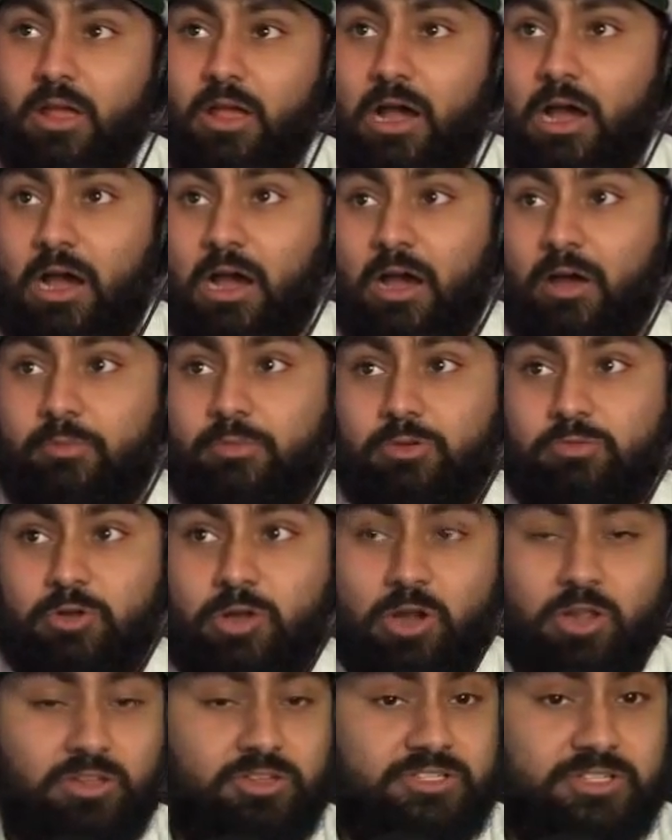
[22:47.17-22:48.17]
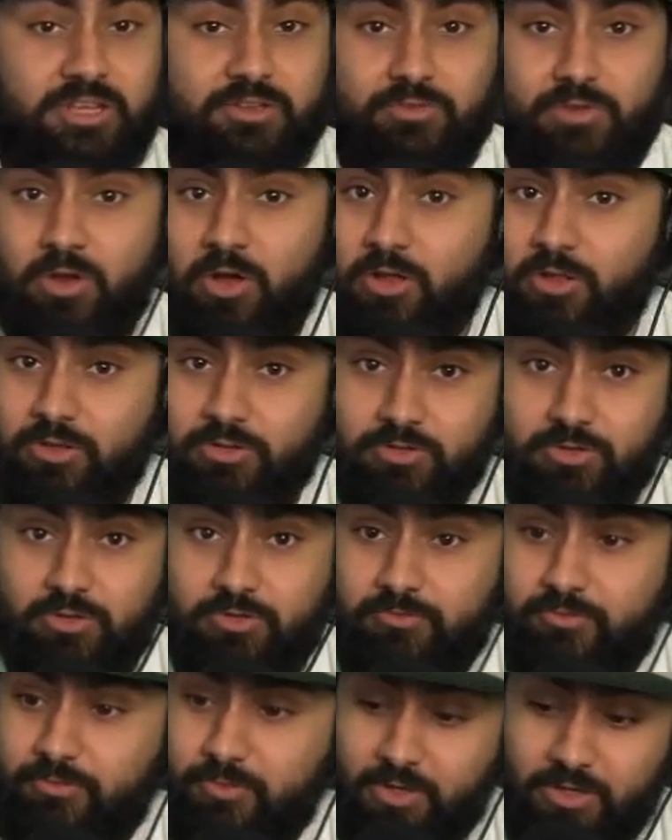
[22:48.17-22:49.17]
But regardless, Kevin Holland
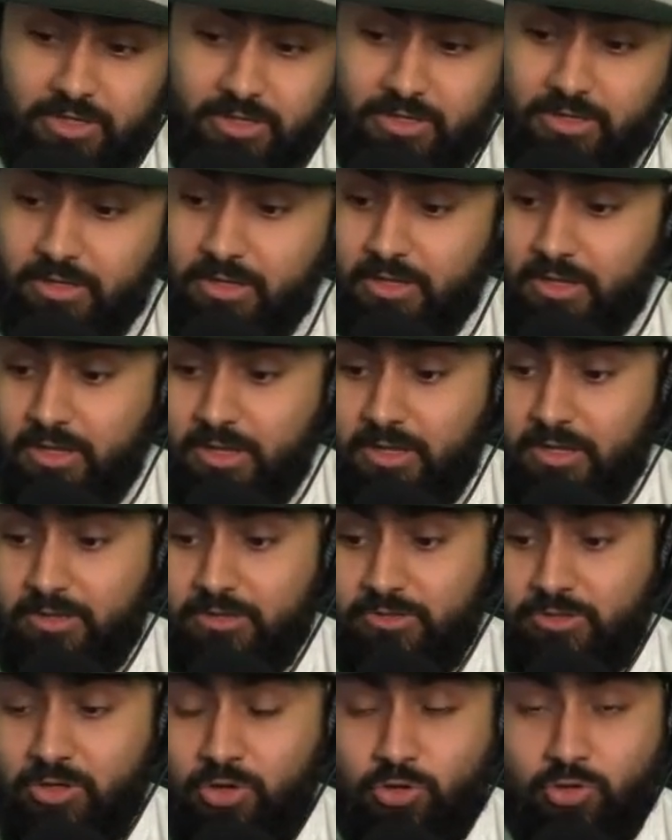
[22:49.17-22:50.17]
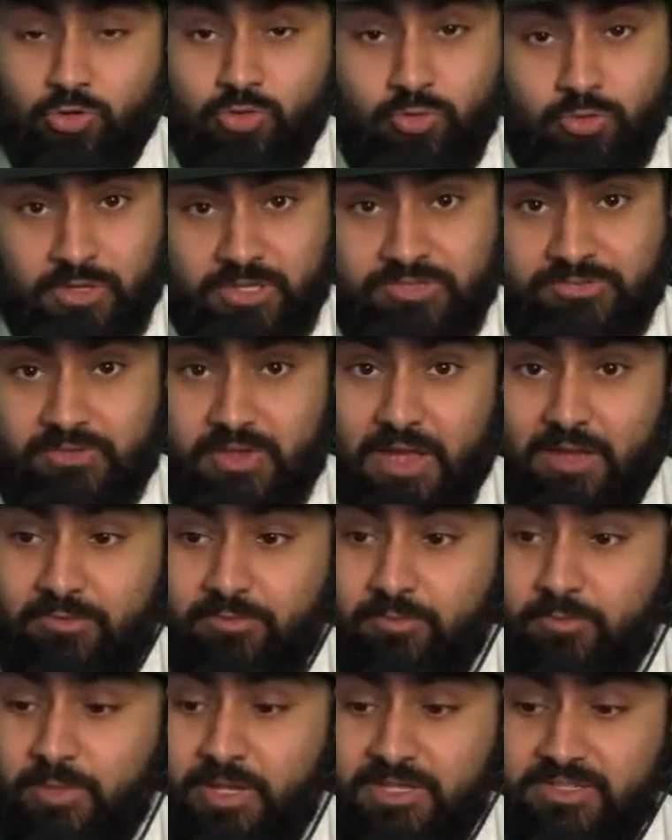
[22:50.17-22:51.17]
fucking, you know, grew his
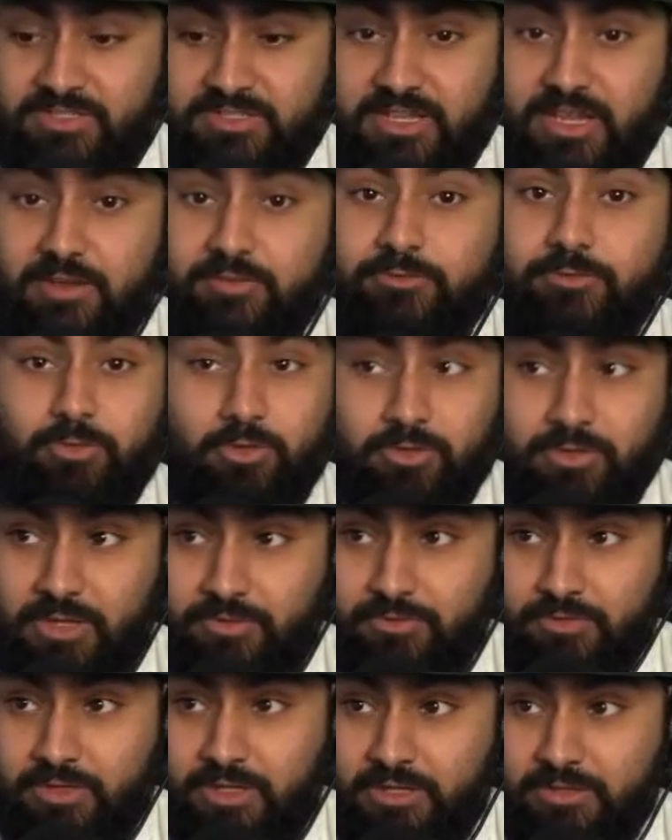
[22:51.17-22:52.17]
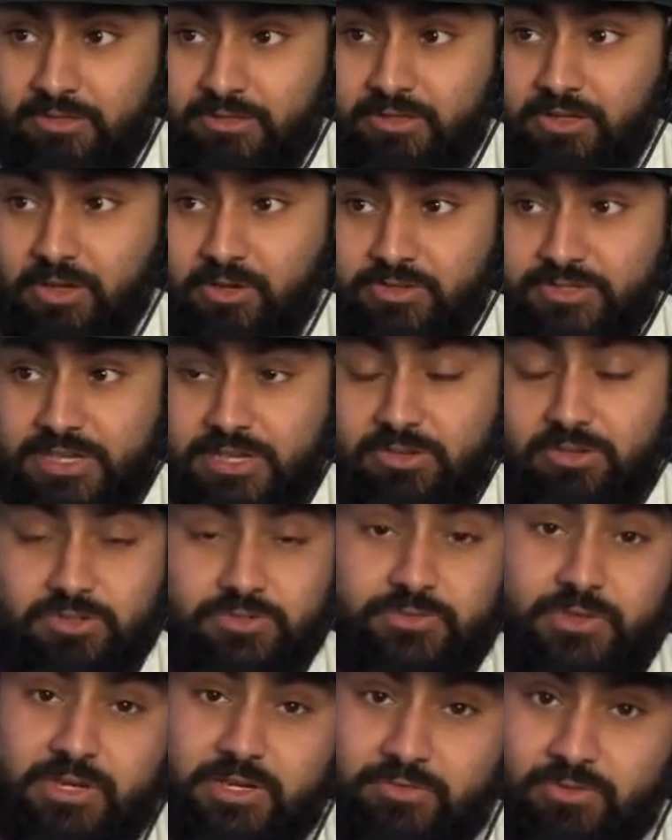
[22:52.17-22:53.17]
fan base tenfold after that Thiago Santos
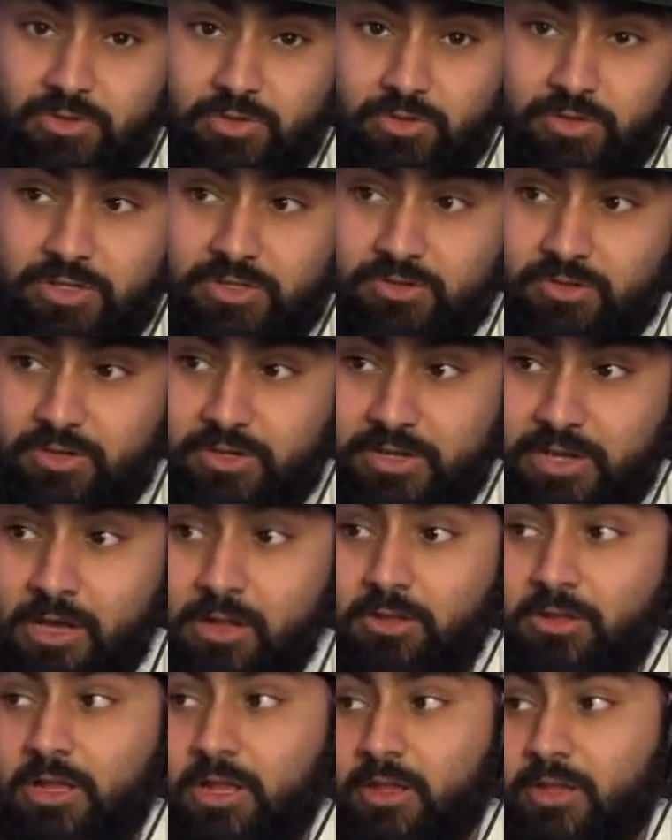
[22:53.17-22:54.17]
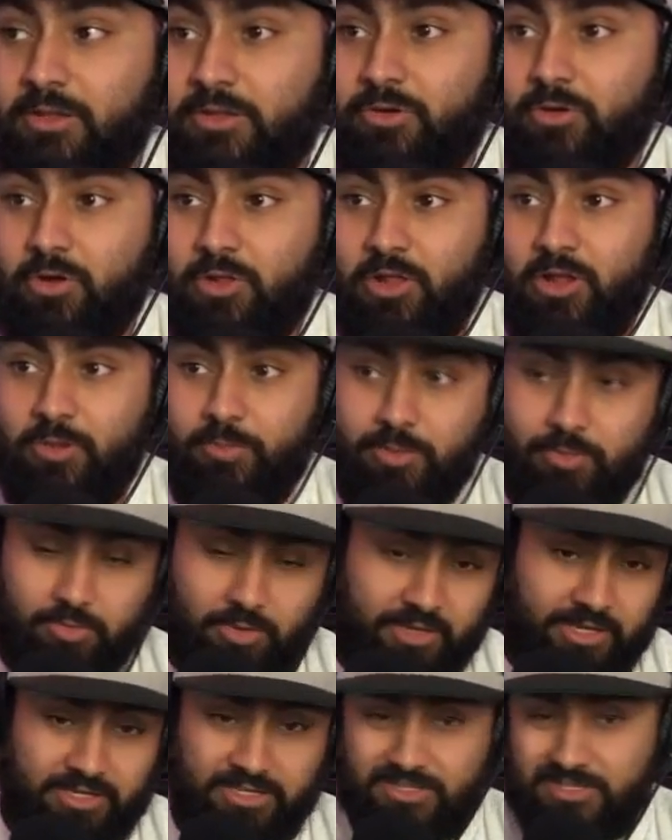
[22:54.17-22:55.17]
fight, even though he took an L. You know, a lot of
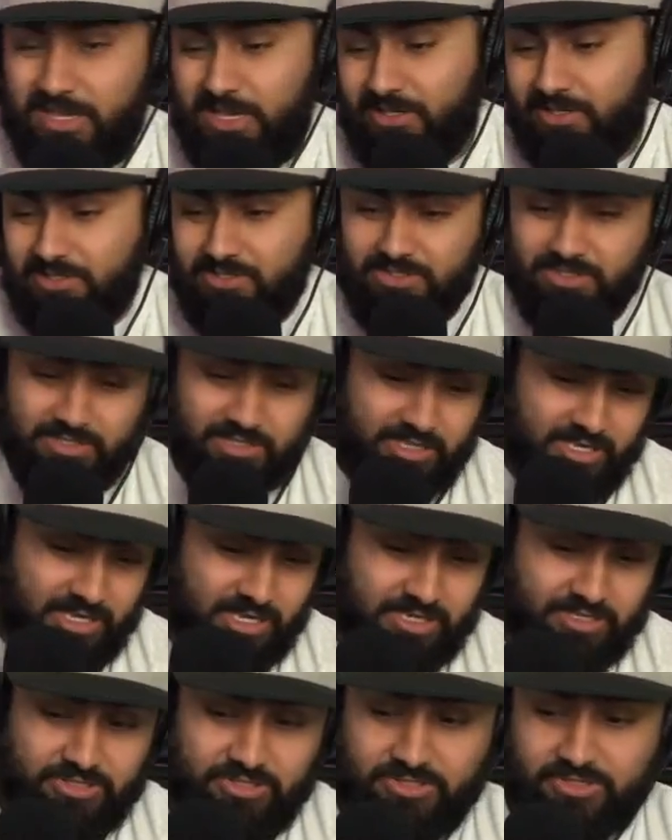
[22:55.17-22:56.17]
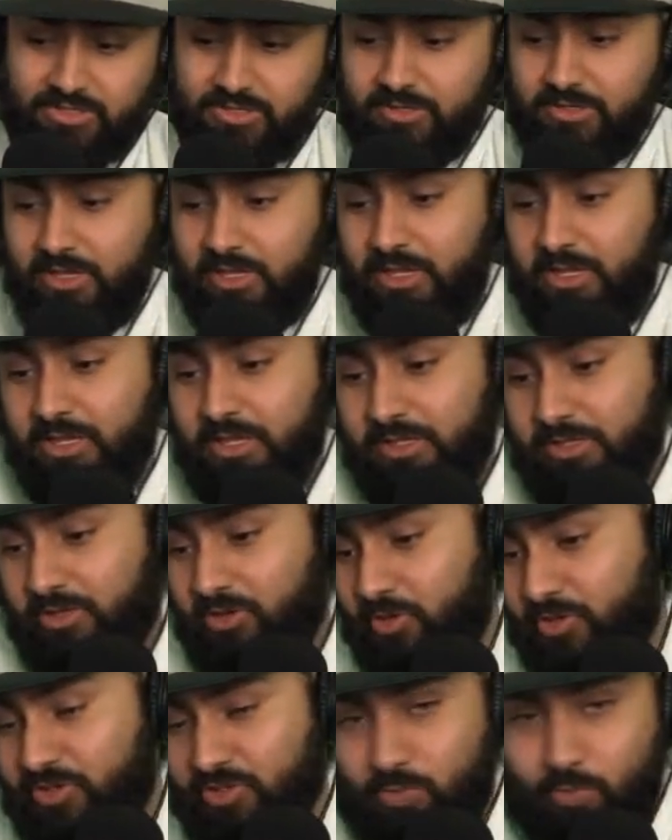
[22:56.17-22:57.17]
people liked his antics in the cage. He's a, you
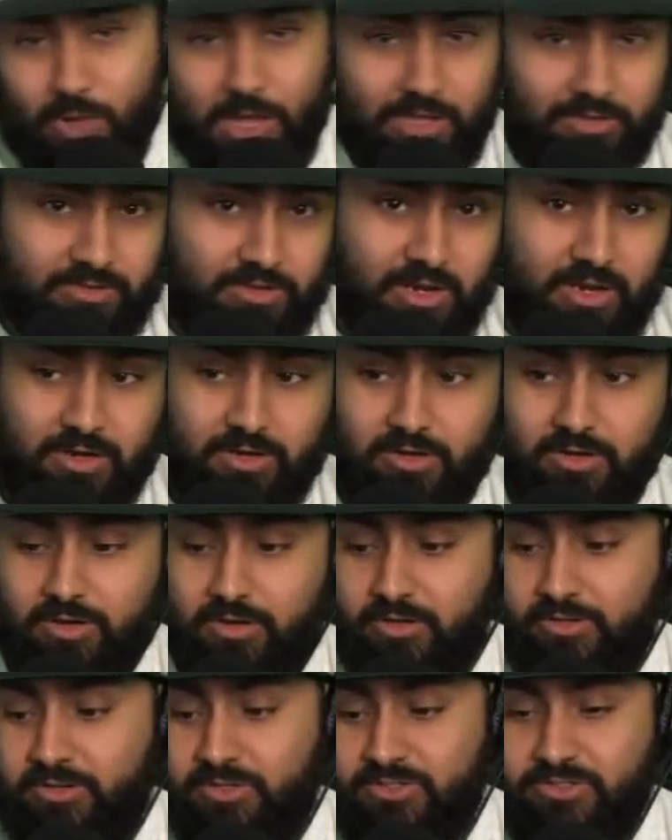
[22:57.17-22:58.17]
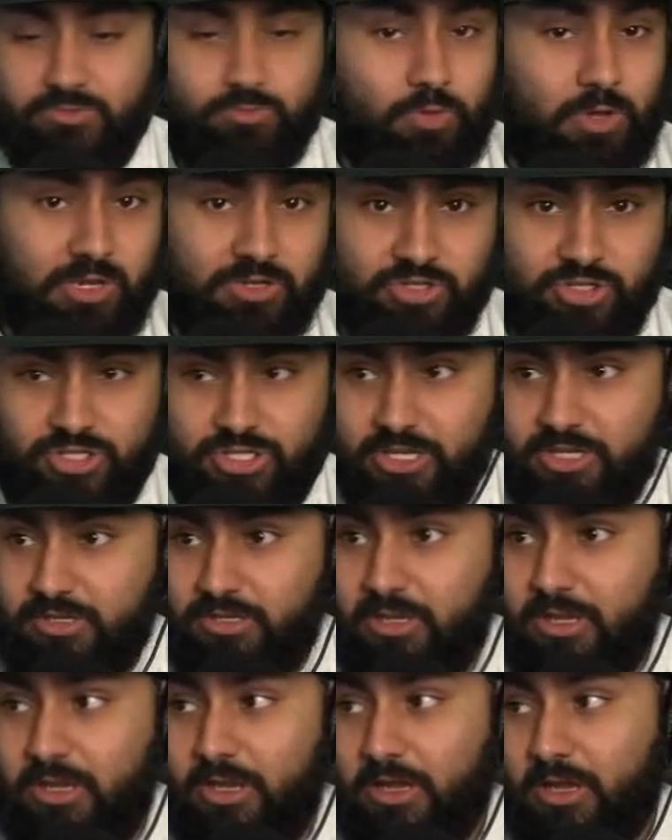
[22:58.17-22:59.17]
know, he's a wild talker, does some wild shit,
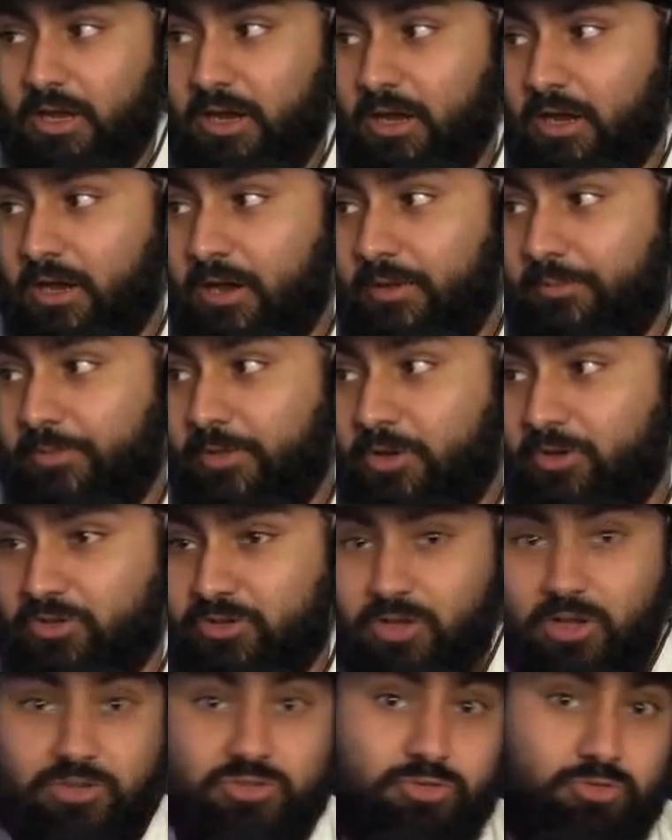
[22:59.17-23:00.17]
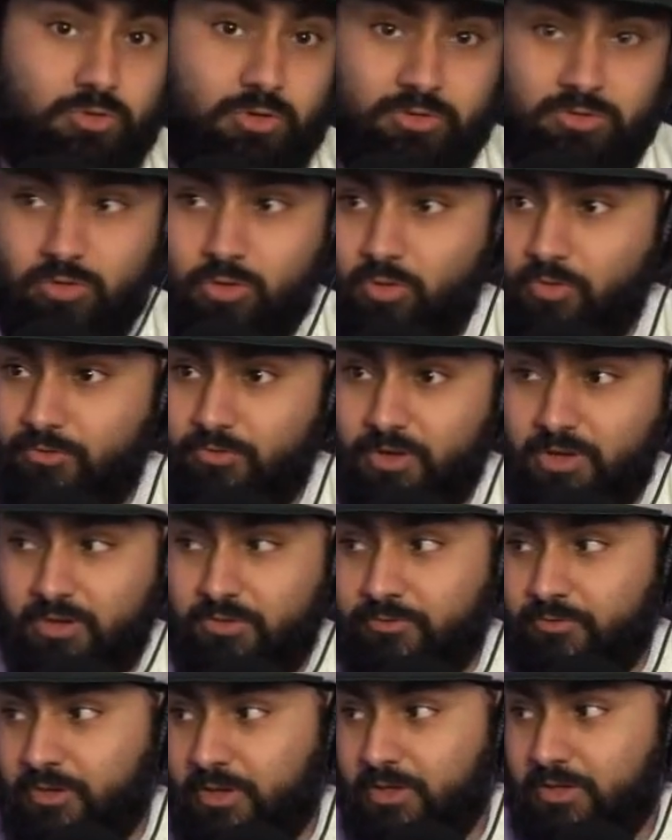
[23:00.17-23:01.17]
you know, talks throughout the whole
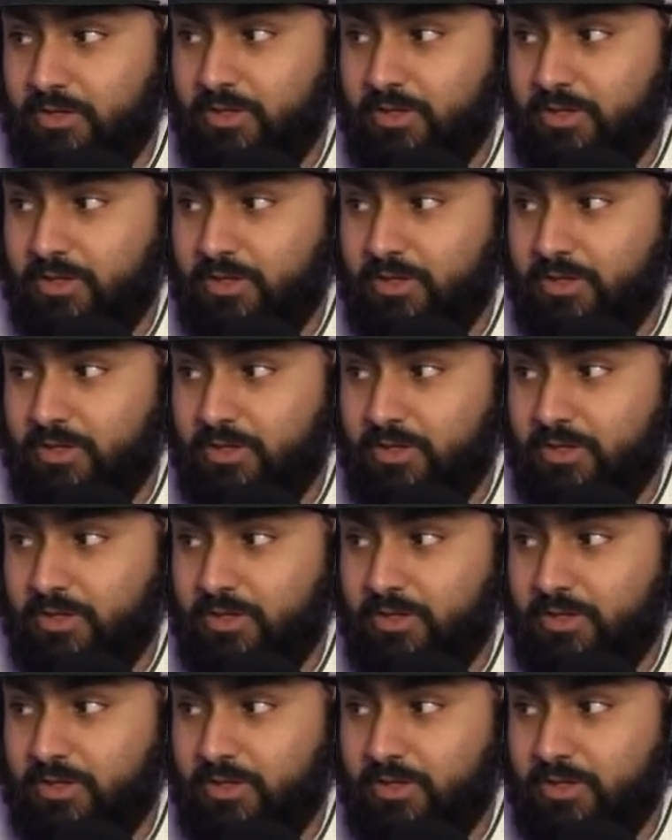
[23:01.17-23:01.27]
fucking fight.